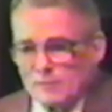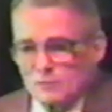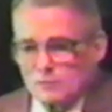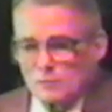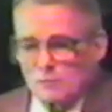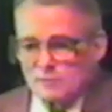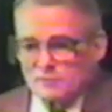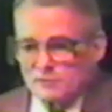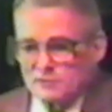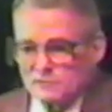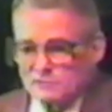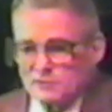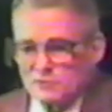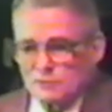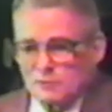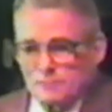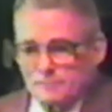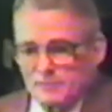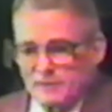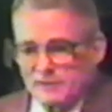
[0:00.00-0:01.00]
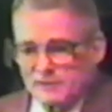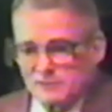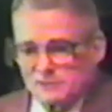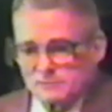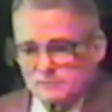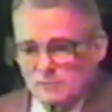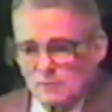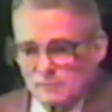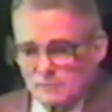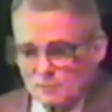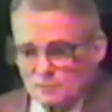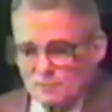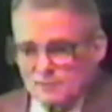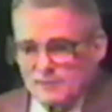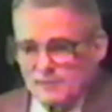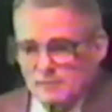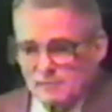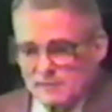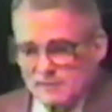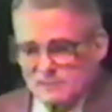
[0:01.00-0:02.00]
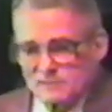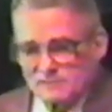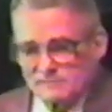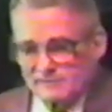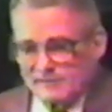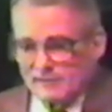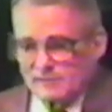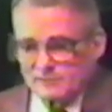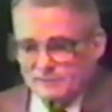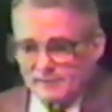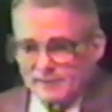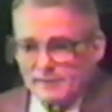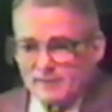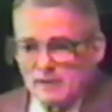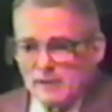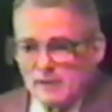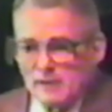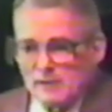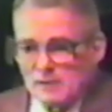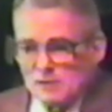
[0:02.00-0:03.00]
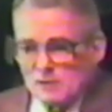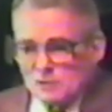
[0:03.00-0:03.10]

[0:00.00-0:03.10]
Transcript: and there's always a dissipation or disintegration of energy